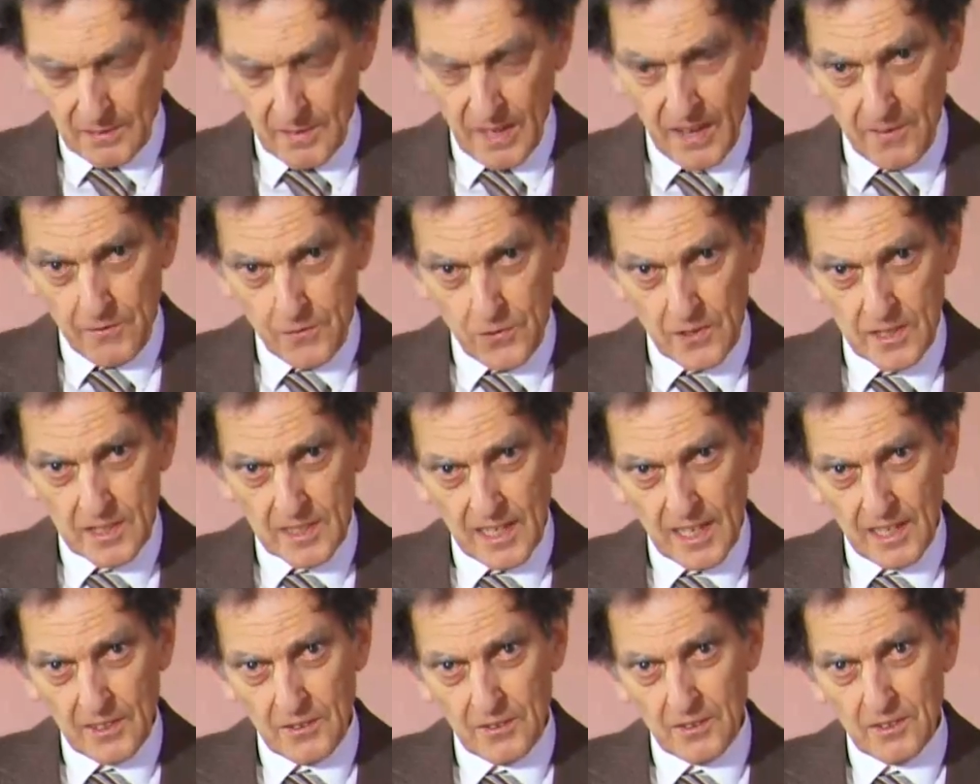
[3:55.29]
Every
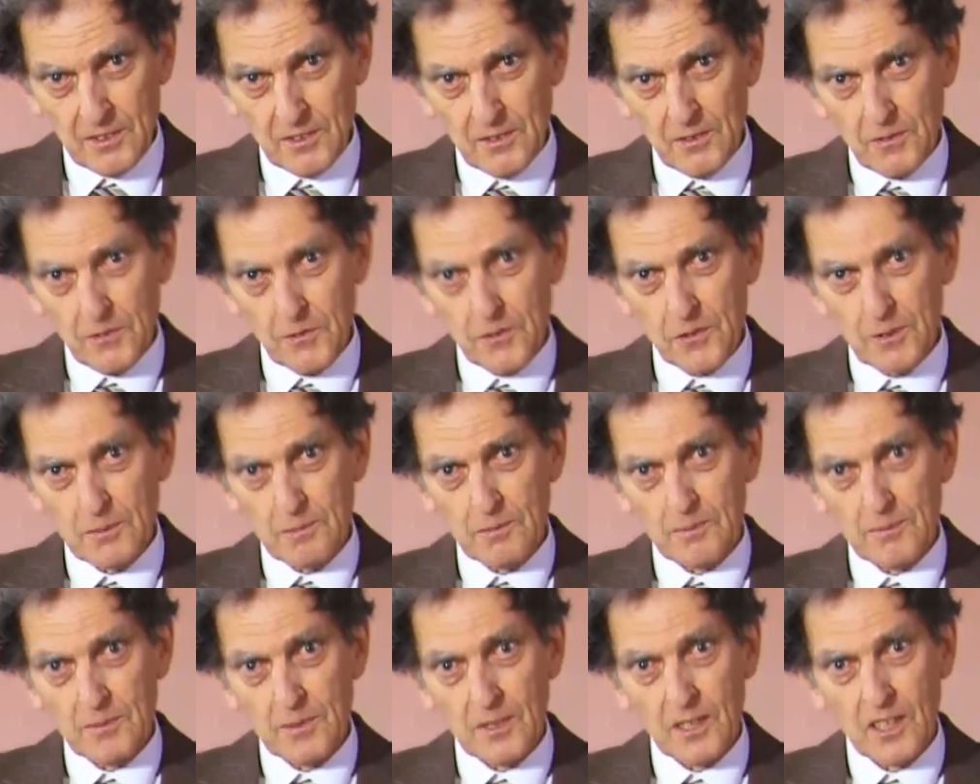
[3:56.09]
death
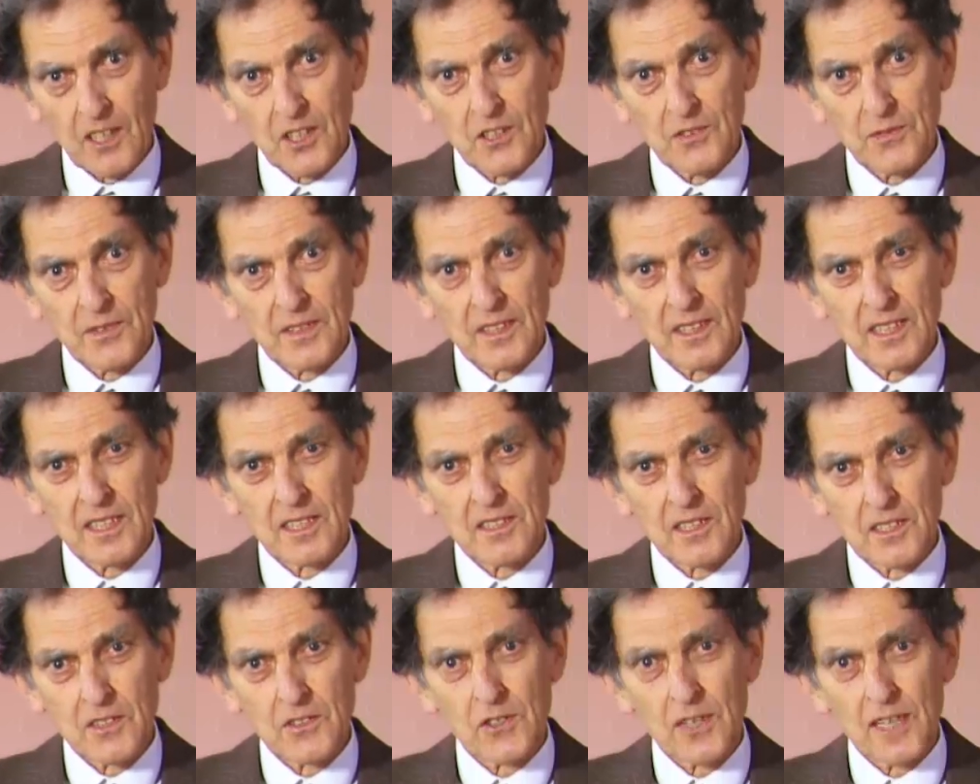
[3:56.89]
from COVID
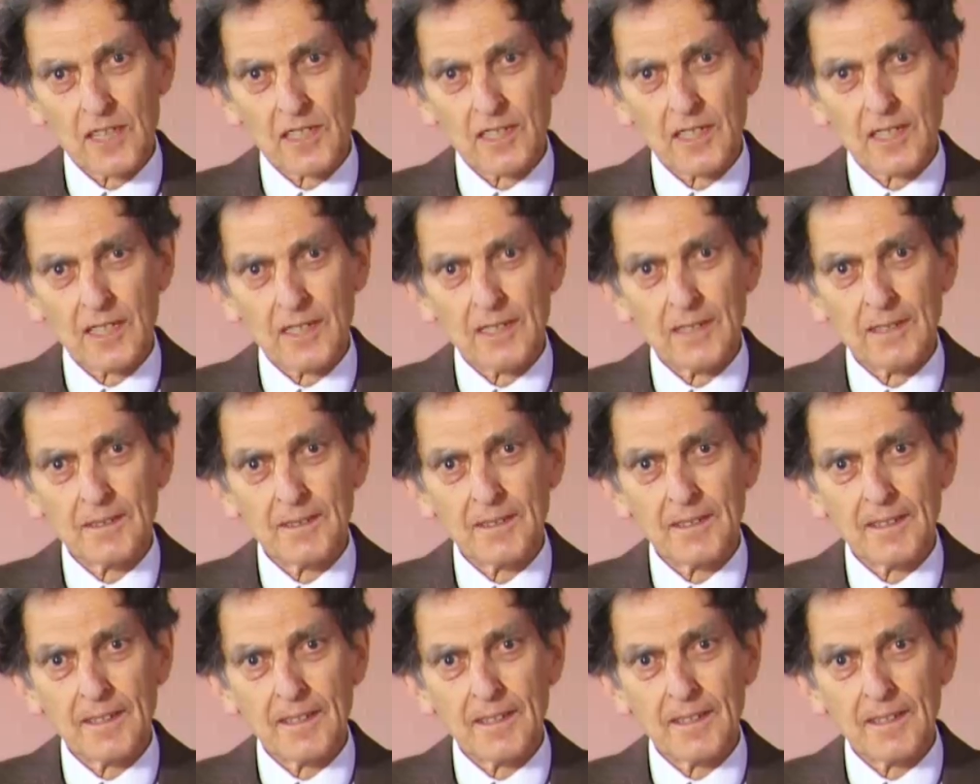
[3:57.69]
is a tragedy,